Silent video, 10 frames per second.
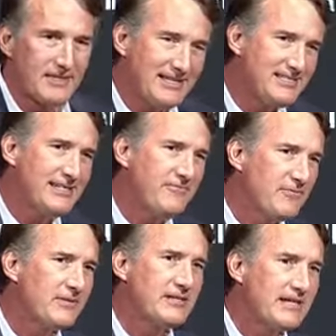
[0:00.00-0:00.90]
See,
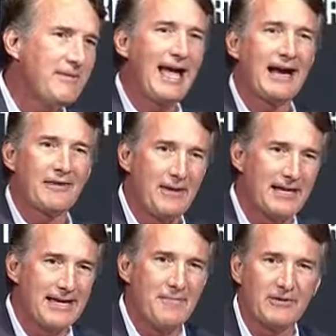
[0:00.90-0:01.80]
coming out of the
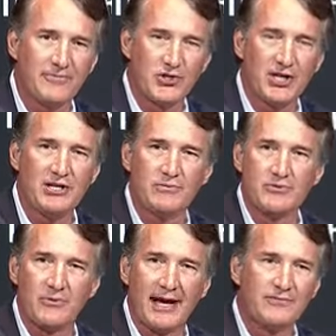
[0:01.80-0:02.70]
pandemic, Virginia
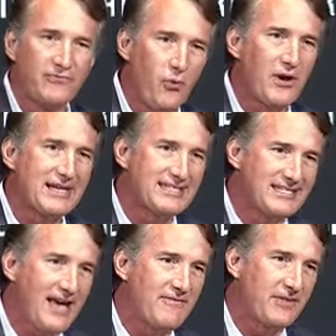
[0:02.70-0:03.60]
was ranked
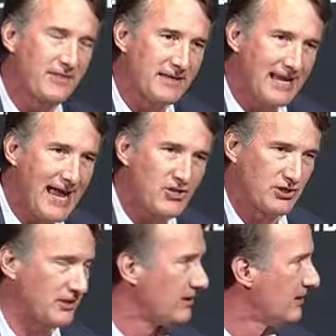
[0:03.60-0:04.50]
47th in the
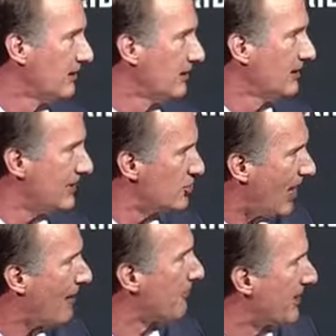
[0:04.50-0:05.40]
nation in
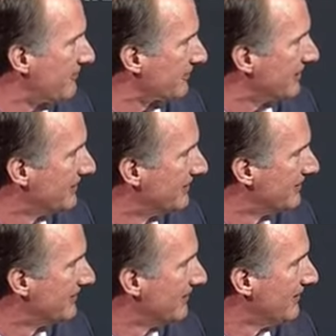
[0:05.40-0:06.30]
job recovery.
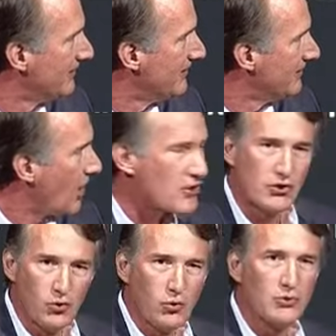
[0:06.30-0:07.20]
Our
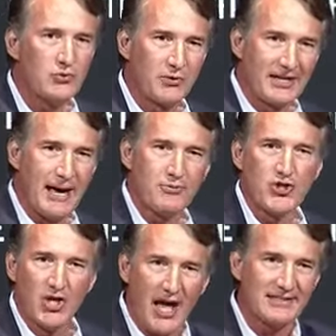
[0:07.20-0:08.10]
schools were kept
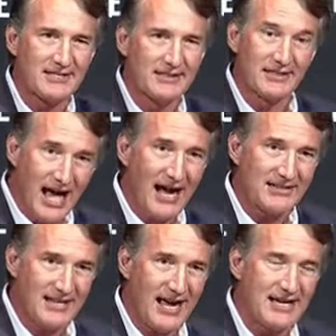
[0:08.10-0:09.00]
shut,
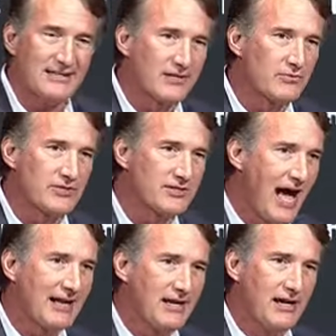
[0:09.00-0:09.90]
locked tight. There was
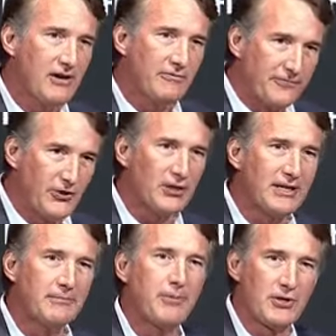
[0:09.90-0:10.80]
not full
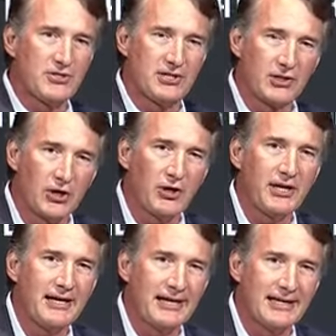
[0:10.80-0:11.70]
in-person
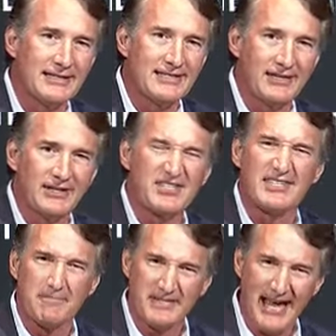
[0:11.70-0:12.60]
learning until
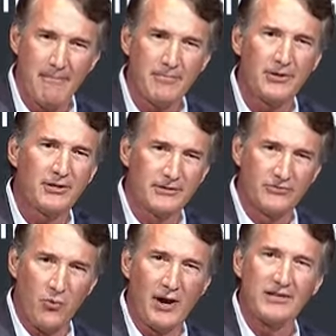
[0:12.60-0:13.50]
September of
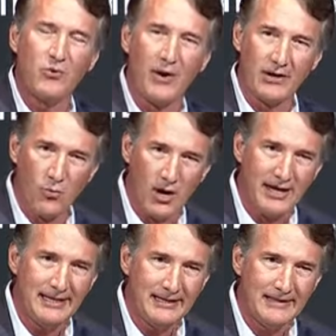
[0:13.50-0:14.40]
2021.